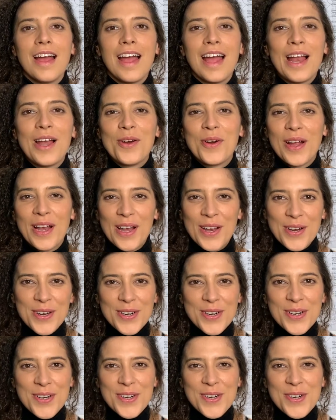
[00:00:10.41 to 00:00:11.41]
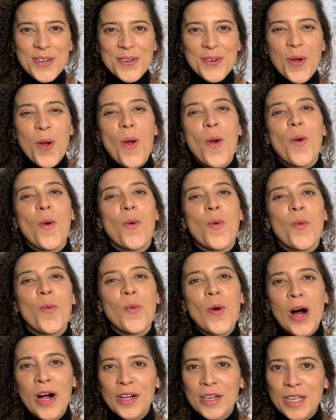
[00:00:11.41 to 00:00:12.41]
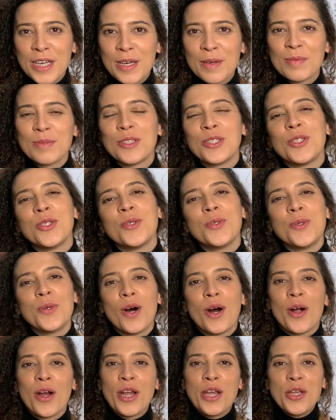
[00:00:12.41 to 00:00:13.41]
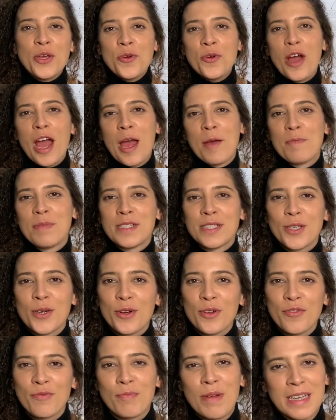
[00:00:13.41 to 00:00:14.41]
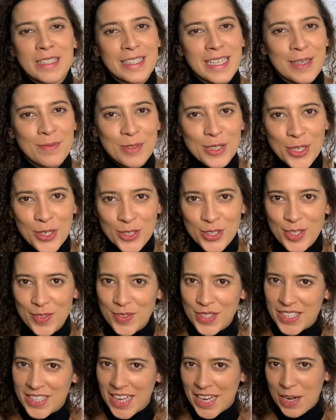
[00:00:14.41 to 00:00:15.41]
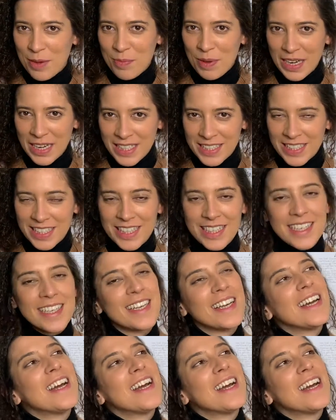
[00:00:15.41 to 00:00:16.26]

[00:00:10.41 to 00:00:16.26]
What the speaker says: Hello, hello. Welcome to our new episode of Best Kept Secrets of Sustainability.